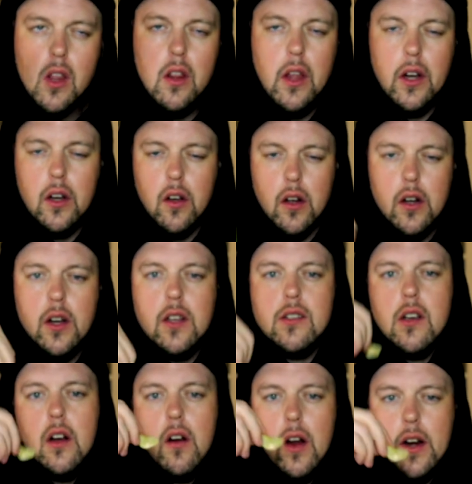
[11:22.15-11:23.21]
like goodness
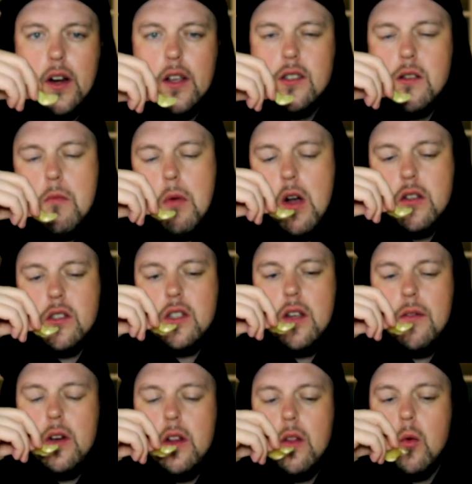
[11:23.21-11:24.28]
and greatness and
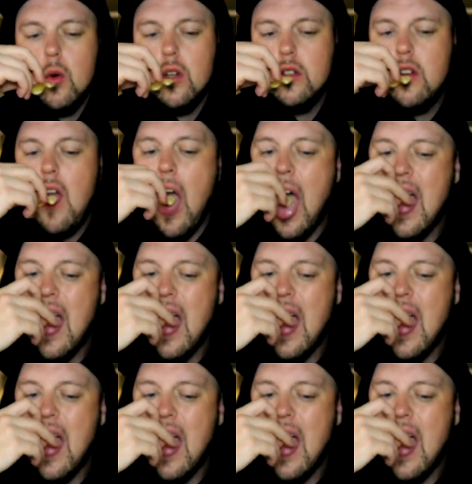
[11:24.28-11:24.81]
positivity in the world